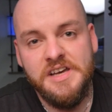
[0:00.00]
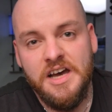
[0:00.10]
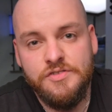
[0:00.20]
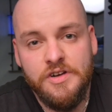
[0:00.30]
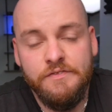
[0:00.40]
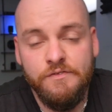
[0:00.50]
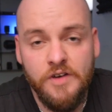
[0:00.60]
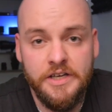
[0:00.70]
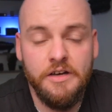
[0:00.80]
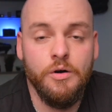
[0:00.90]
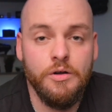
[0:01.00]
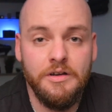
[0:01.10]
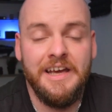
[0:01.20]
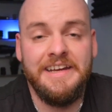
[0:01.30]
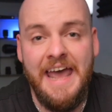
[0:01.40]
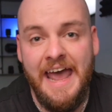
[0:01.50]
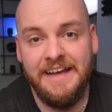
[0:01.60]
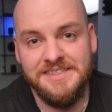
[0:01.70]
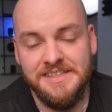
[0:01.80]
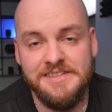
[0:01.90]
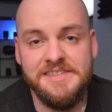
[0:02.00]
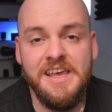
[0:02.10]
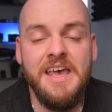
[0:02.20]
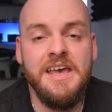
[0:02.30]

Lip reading: hard drive via online access.